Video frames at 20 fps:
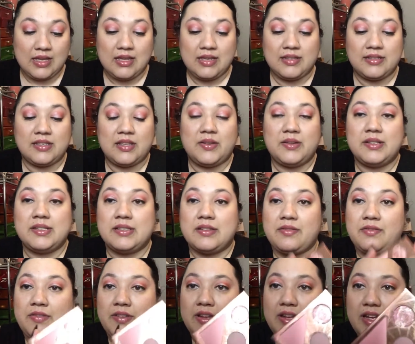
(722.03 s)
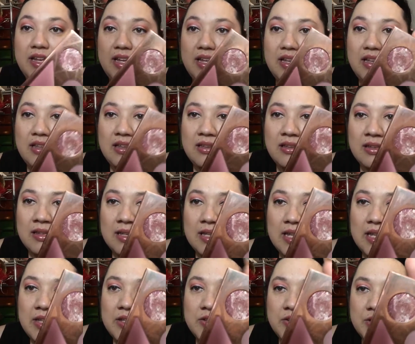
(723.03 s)
So it's a very
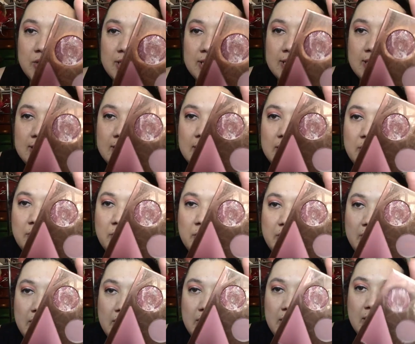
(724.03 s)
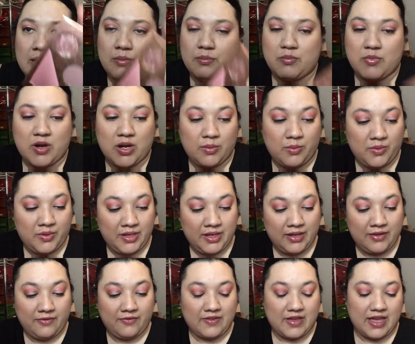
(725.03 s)
interesting one, marbling
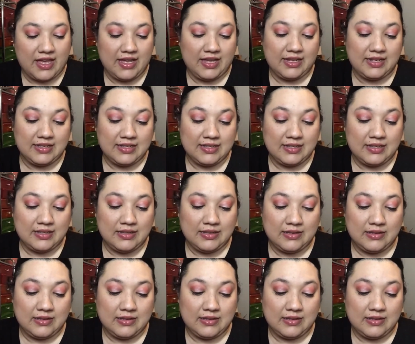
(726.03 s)
effects.